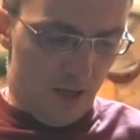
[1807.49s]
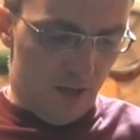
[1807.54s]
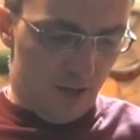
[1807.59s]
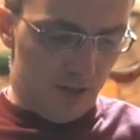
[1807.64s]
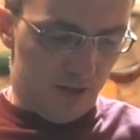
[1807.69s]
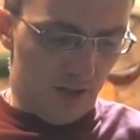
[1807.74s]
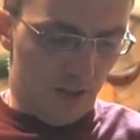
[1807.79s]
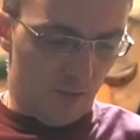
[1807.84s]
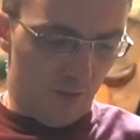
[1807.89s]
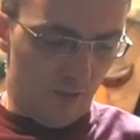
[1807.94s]

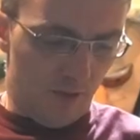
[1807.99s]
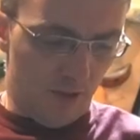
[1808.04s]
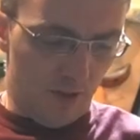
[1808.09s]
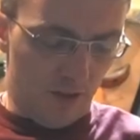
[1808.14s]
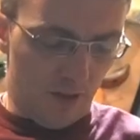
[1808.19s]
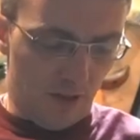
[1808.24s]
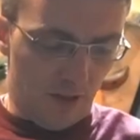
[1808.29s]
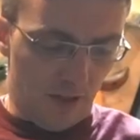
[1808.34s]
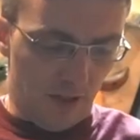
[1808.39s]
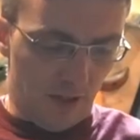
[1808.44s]

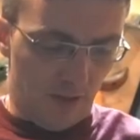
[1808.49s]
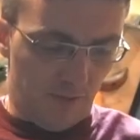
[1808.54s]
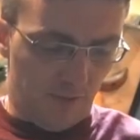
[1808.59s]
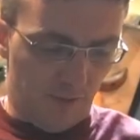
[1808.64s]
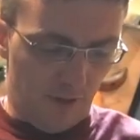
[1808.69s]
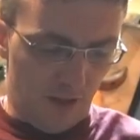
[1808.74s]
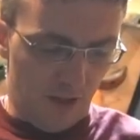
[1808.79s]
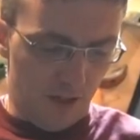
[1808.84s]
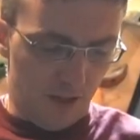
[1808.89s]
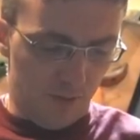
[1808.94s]
something like
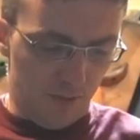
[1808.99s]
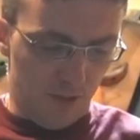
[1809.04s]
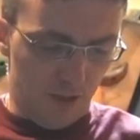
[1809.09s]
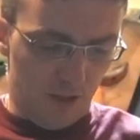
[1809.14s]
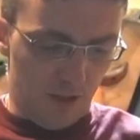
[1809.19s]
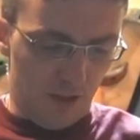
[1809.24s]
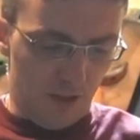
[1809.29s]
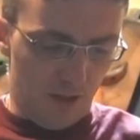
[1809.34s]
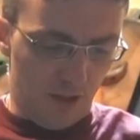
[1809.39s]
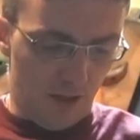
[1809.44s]
find
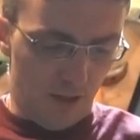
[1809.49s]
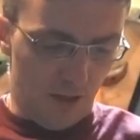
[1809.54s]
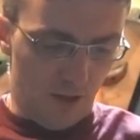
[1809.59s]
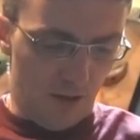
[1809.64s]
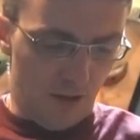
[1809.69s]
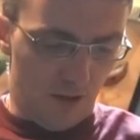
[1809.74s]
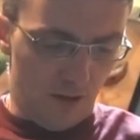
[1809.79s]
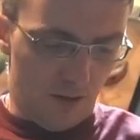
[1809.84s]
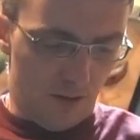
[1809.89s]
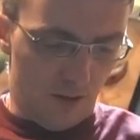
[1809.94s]
me
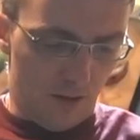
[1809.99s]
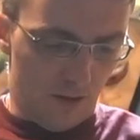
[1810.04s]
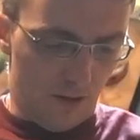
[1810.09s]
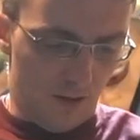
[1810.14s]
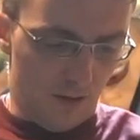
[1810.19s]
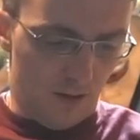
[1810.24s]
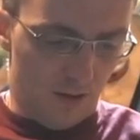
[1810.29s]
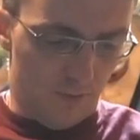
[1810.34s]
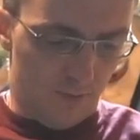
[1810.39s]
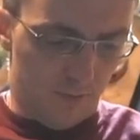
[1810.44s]

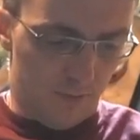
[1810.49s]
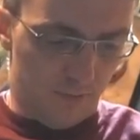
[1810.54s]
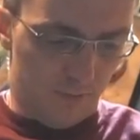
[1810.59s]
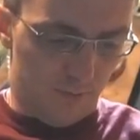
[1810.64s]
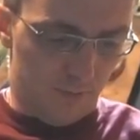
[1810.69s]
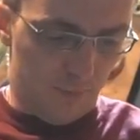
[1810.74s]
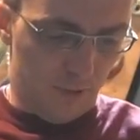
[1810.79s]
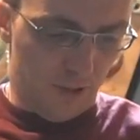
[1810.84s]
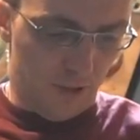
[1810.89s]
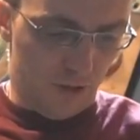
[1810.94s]
the
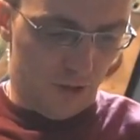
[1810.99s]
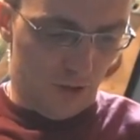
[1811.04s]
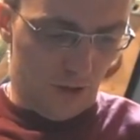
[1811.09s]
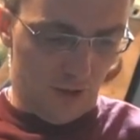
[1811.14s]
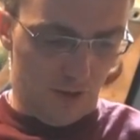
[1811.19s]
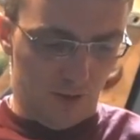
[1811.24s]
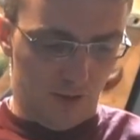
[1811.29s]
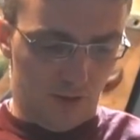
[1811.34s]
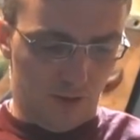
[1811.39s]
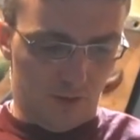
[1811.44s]

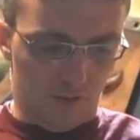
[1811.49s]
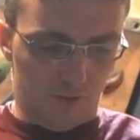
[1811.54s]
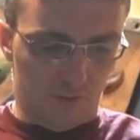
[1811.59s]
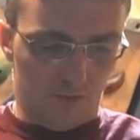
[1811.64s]
pinches,